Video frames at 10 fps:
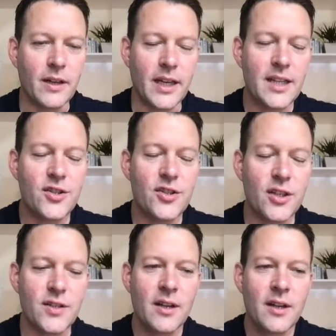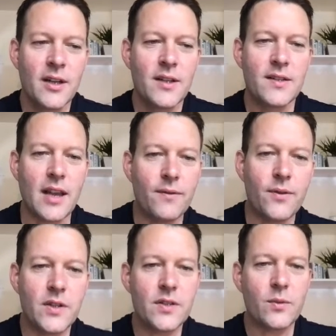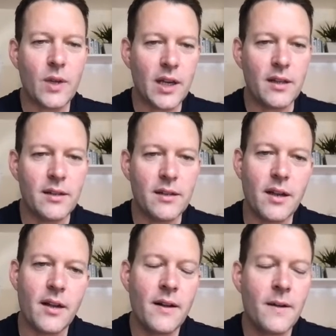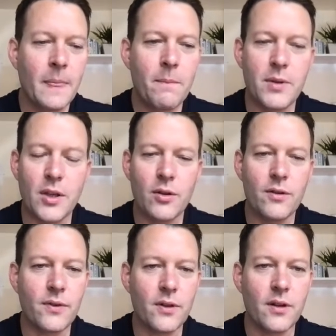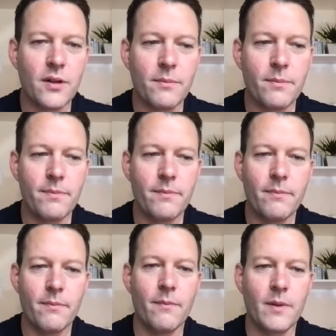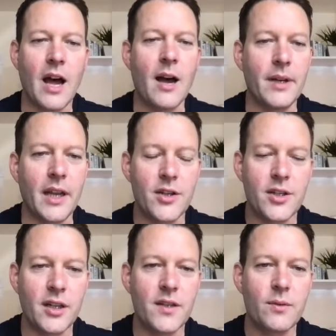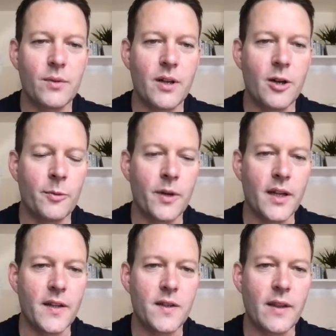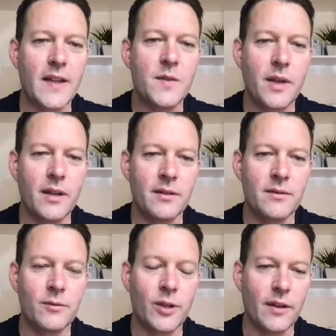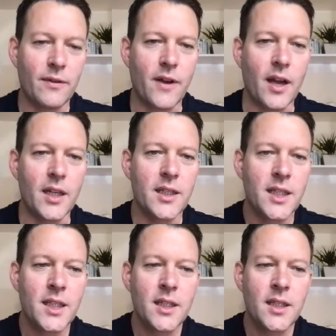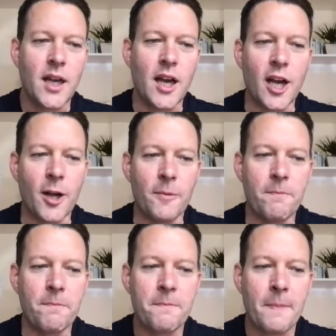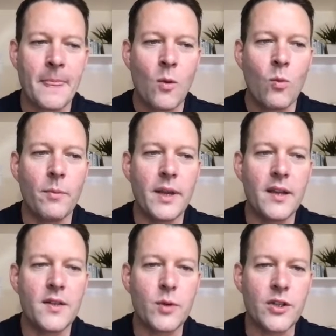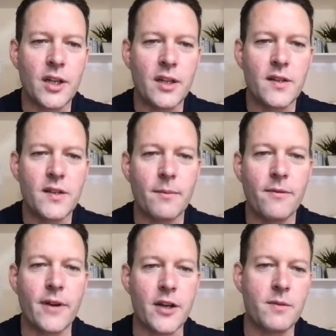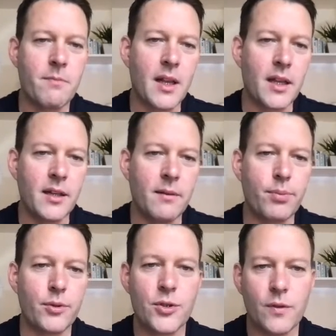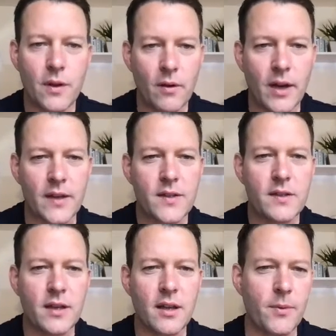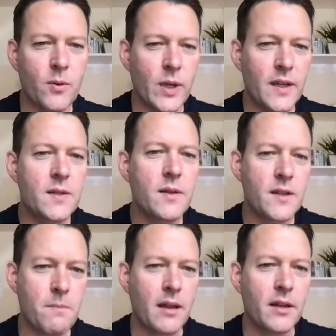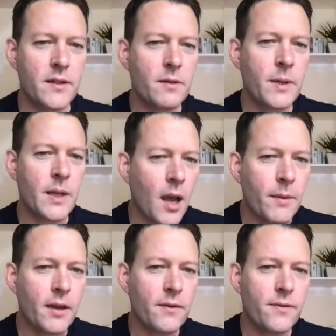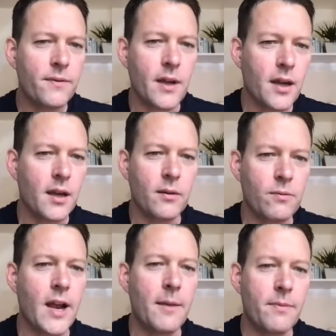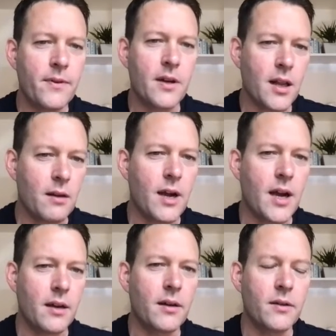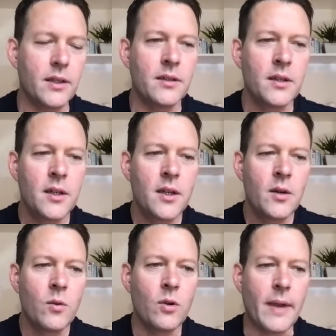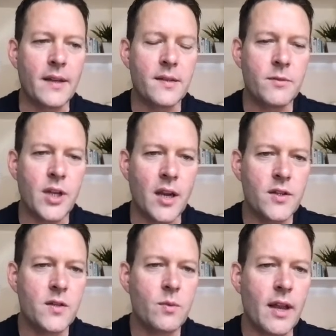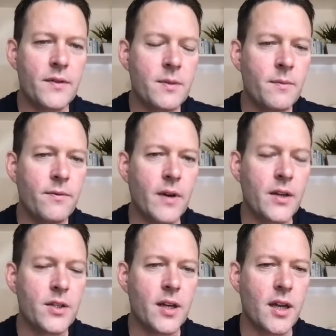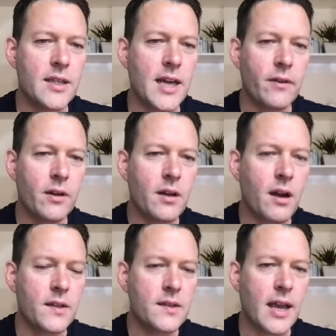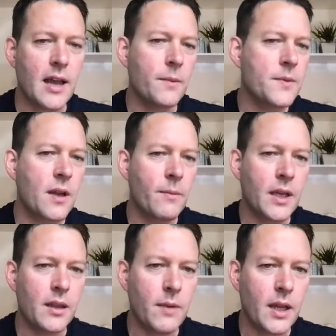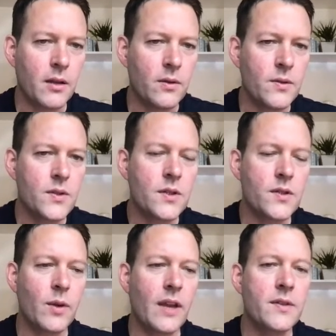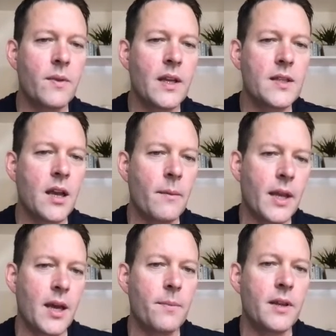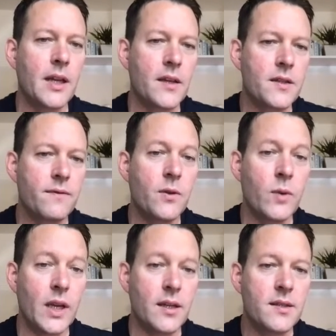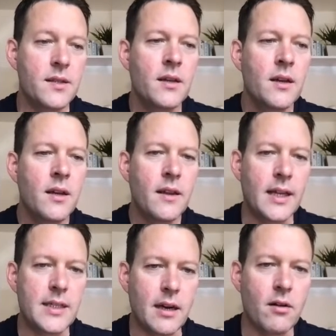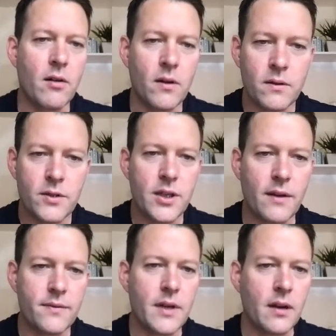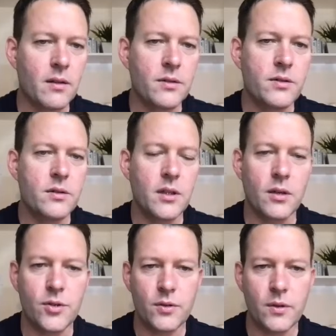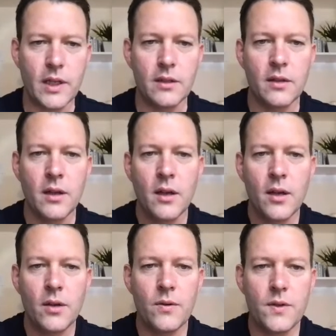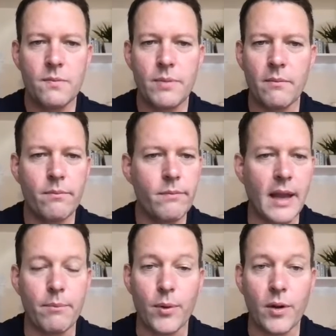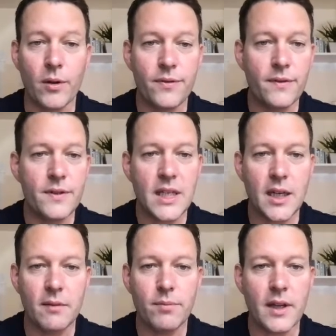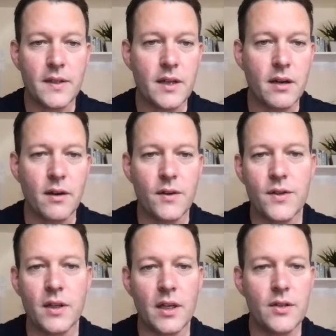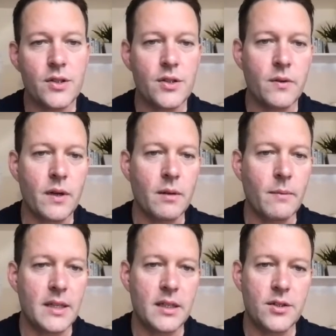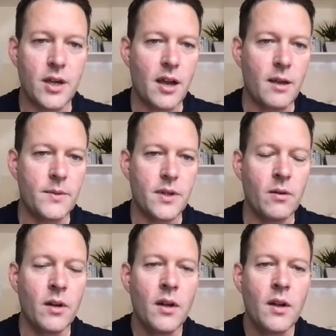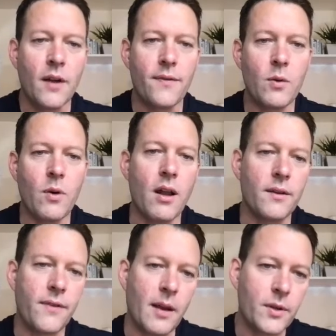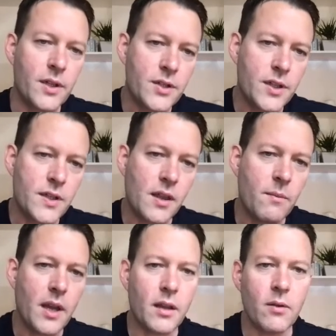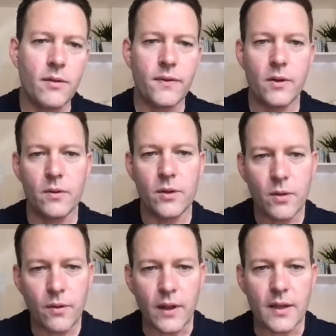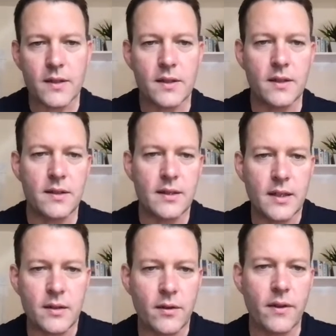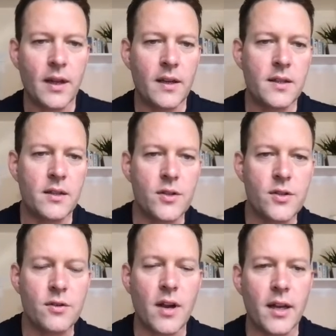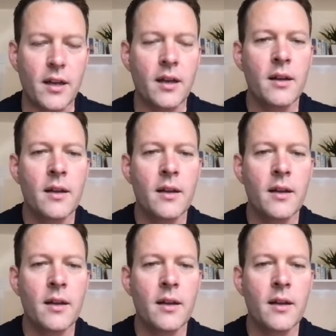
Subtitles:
and it's just savory, sweet. beautiful combination. It's a real home run. So that's been really fun. Um, we'll be switching into some fresh melon and prosciutto next couple weeks because melons are becoming ripe for Colorado, and we'll make some changes. We'll have some fresh diver caught scallops coming in the menus. So we have some things coming up in the next few weeks that Chef Daryl, Truitt, who's been at Barolo 15 plus years, and he's just doing an amazing job. So a few Hall of Famer dishes on the menu, a few new things and seasonal things, and just trying to,